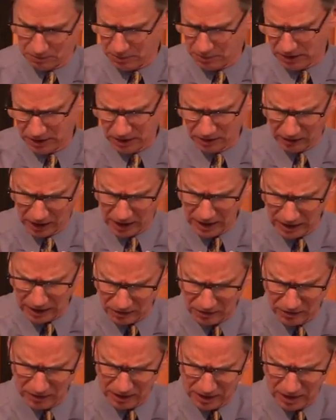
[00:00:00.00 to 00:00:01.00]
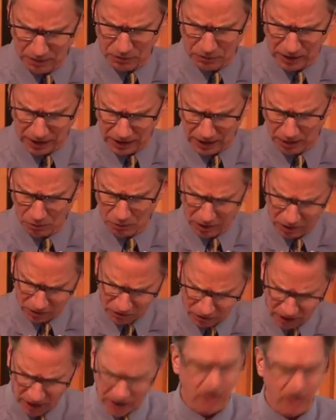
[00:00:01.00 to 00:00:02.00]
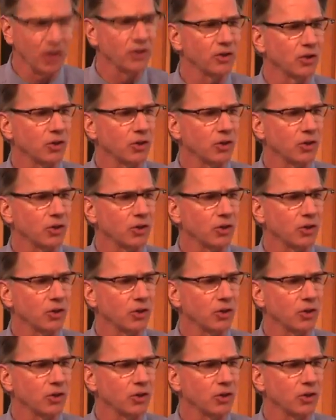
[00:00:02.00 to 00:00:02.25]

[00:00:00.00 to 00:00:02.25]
Because I think significantly we're inside another